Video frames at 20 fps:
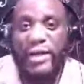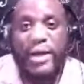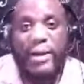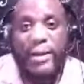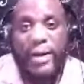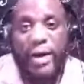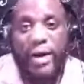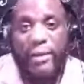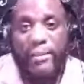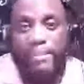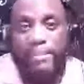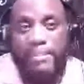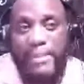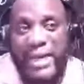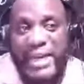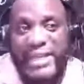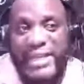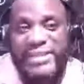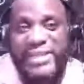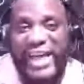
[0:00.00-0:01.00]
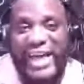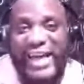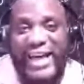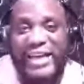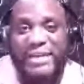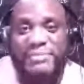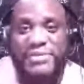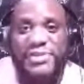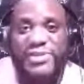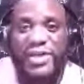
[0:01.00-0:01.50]
Many
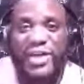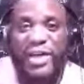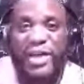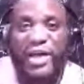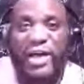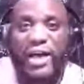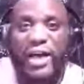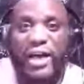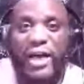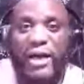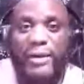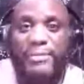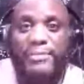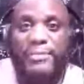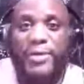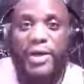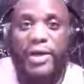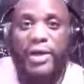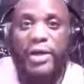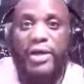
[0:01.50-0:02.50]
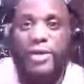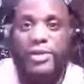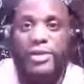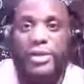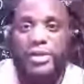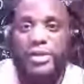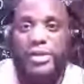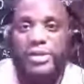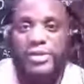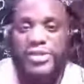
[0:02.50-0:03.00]
times,
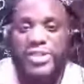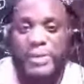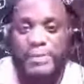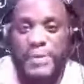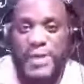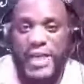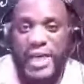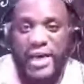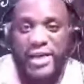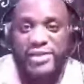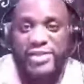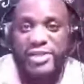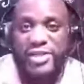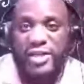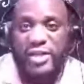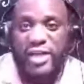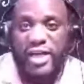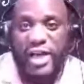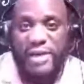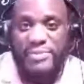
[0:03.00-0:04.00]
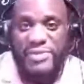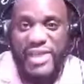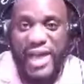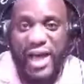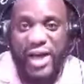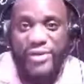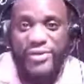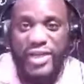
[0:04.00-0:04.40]
CPS comes out,